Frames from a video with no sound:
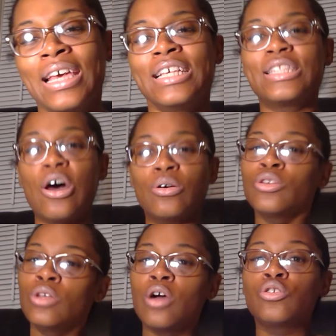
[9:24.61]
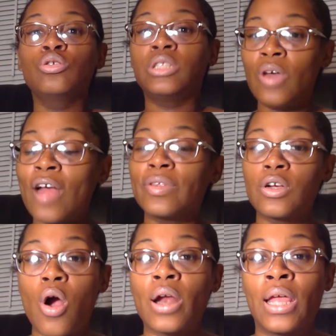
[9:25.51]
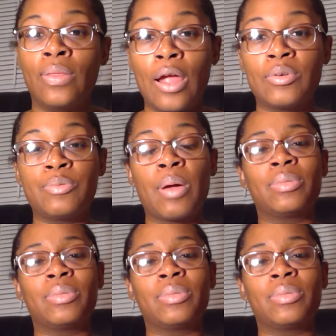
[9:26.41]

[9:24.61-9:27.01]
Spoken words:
So, you still have to guard it in that respect.